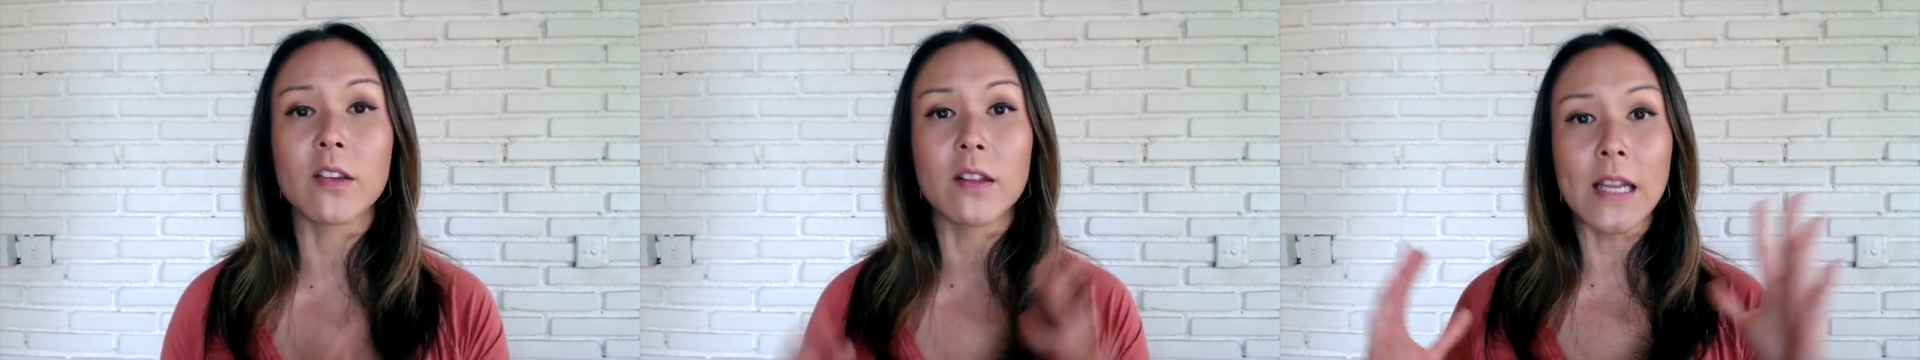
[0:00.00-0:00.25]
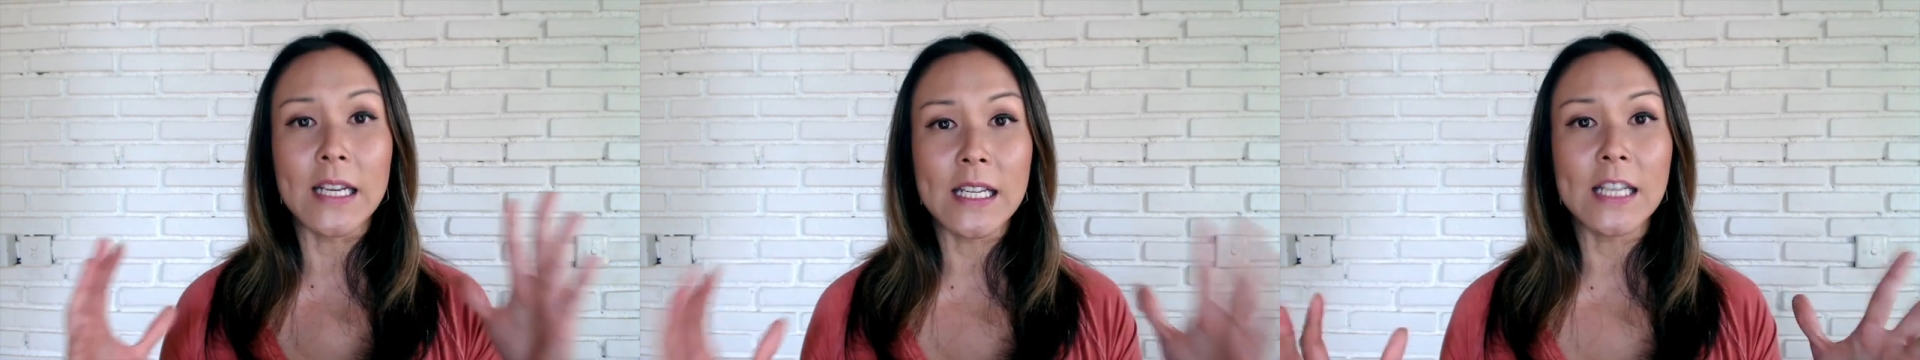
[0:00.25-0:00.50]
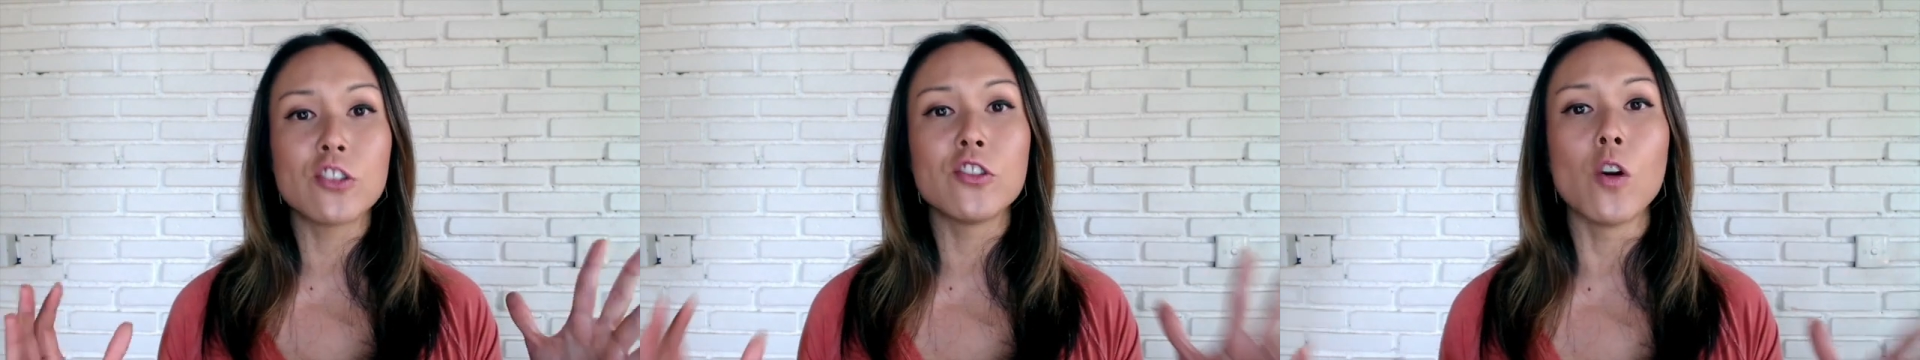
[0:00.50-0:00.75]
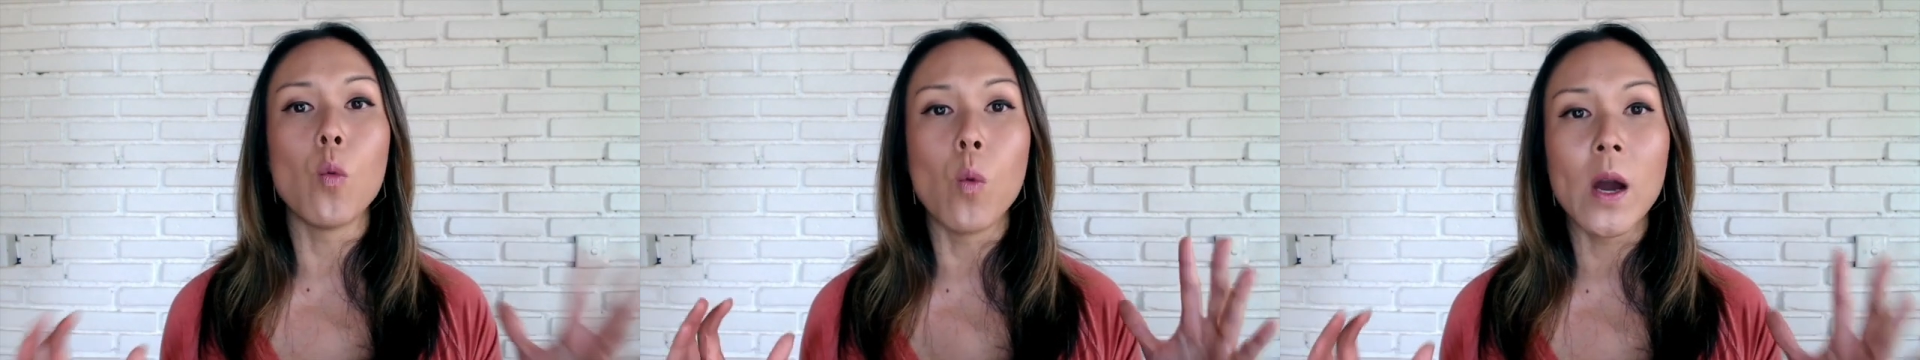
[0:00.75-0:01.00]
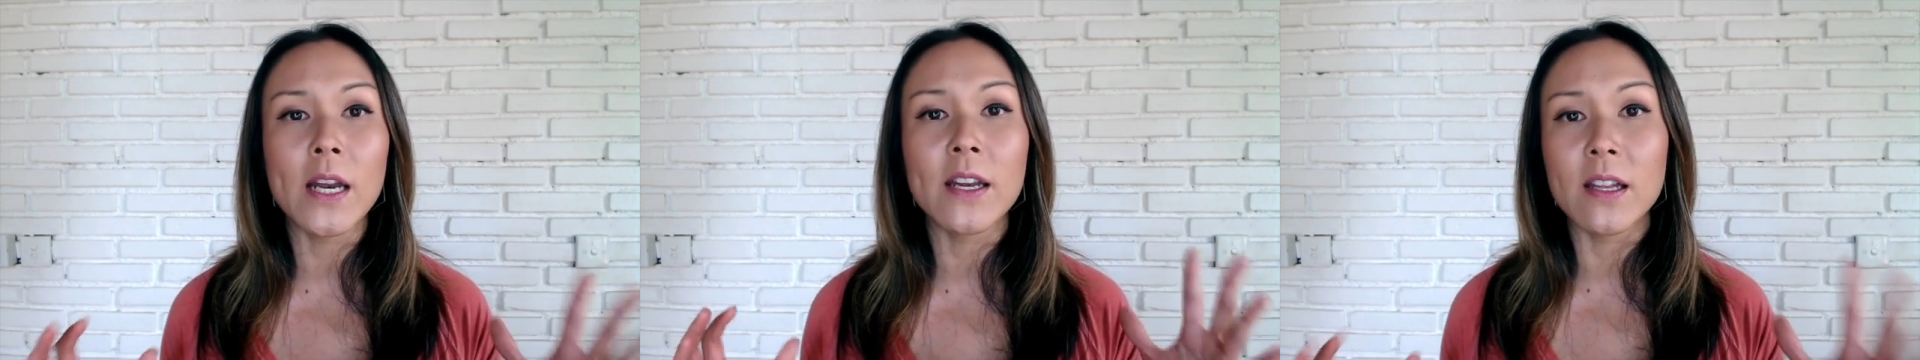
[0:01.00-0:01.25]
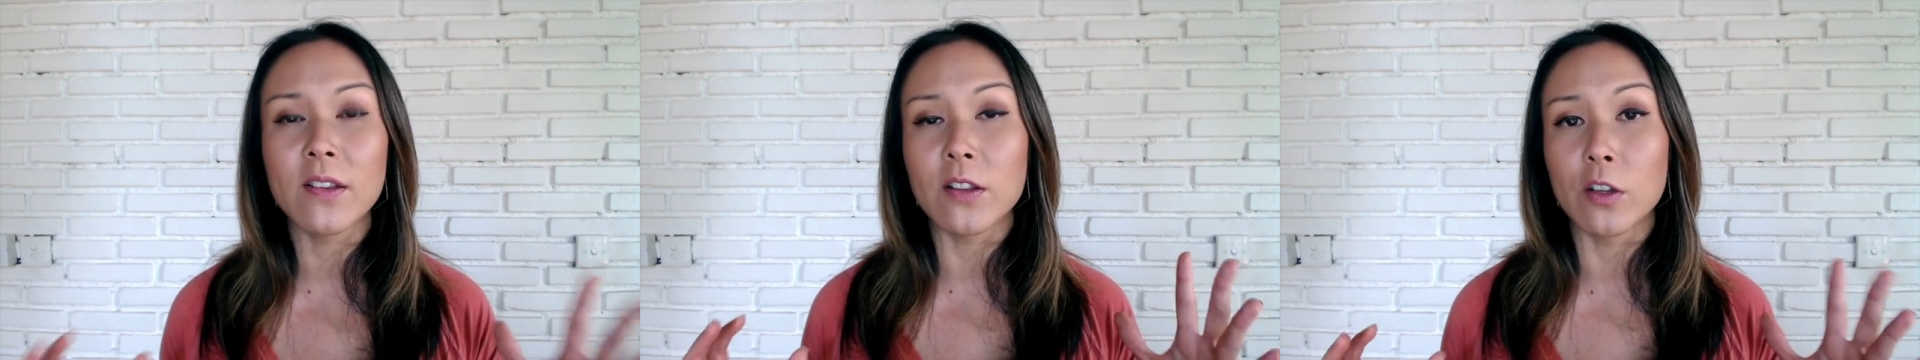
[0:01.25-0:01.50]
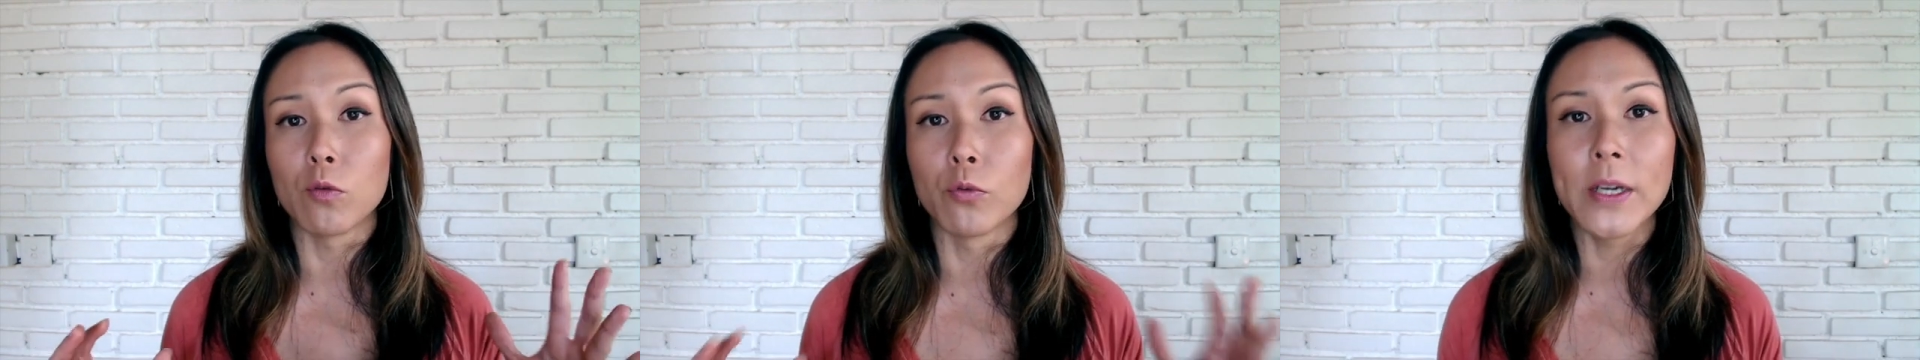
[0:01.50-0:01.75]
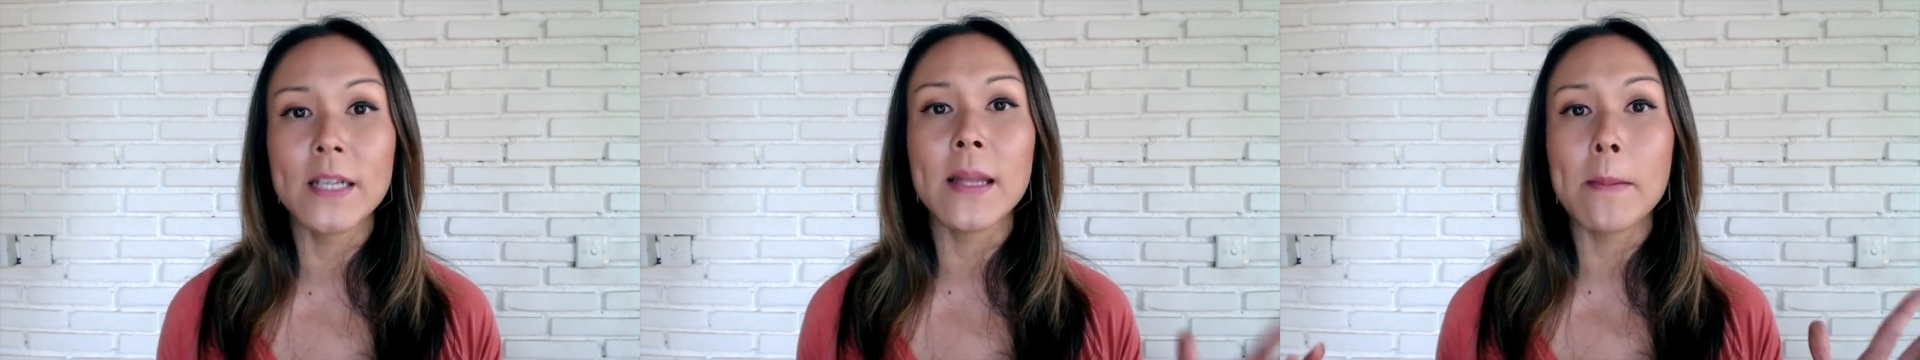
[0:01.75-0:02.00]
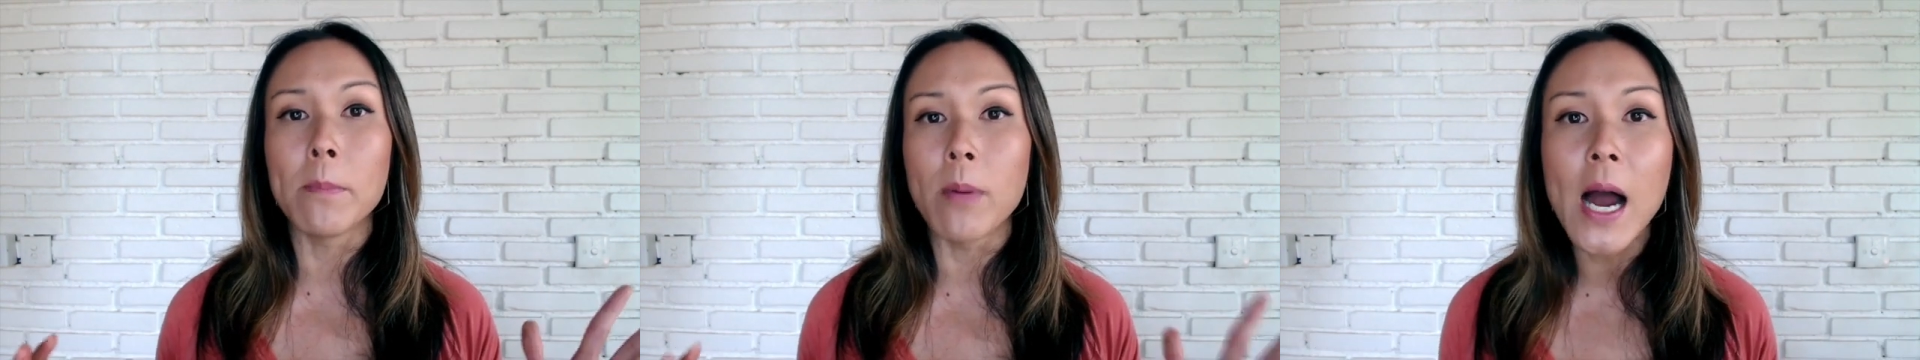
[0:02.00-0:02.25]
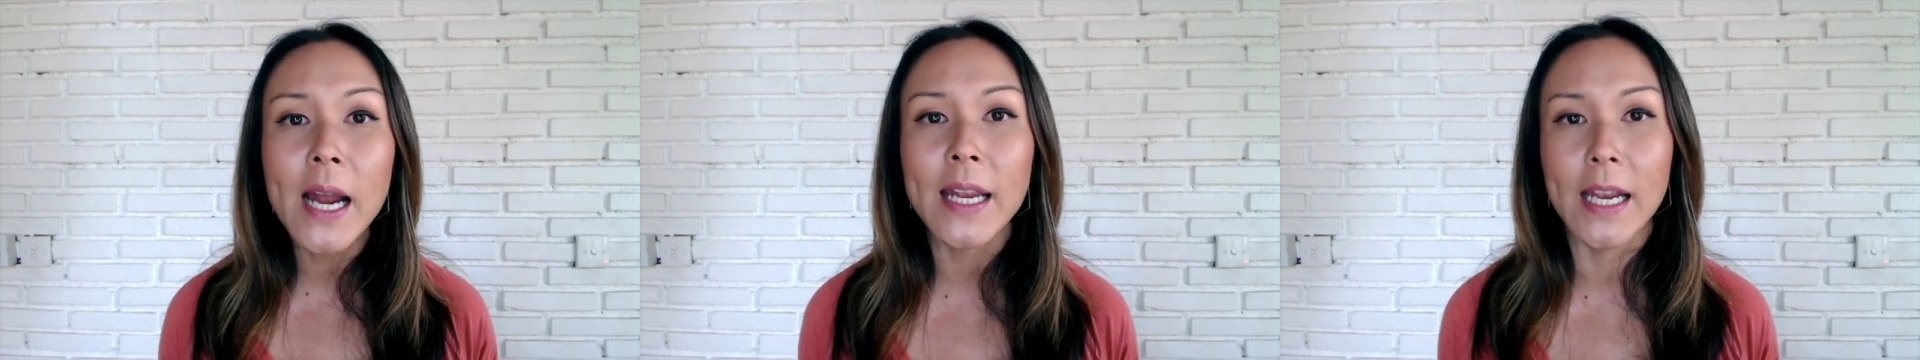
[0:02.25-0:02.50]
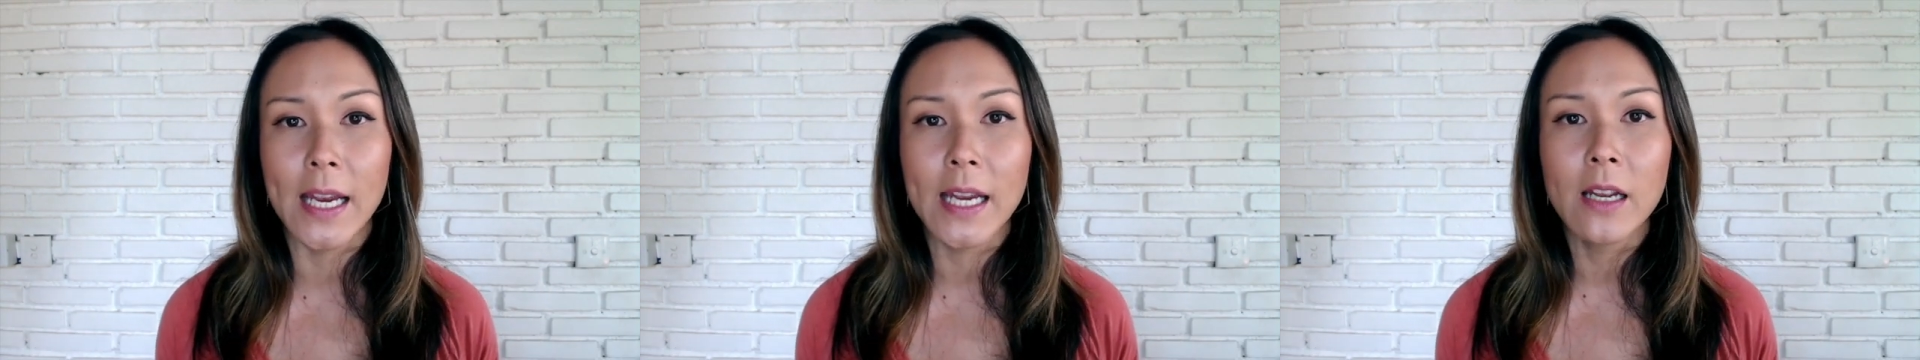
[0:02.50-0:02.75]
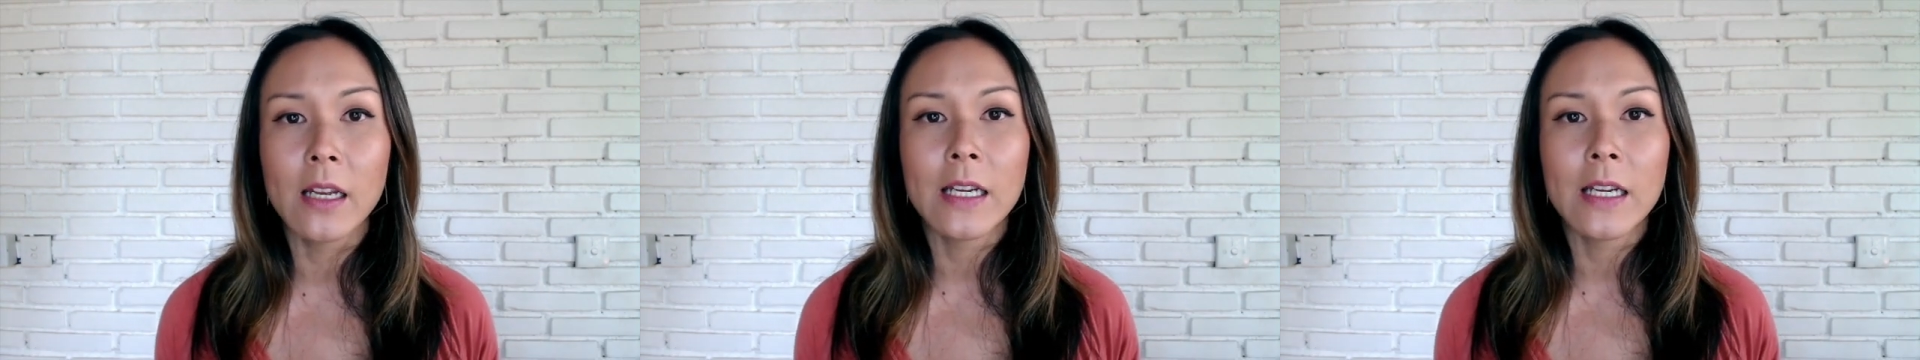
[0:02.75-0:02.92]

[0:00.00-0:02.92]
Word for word: they need to know what it is they're really buying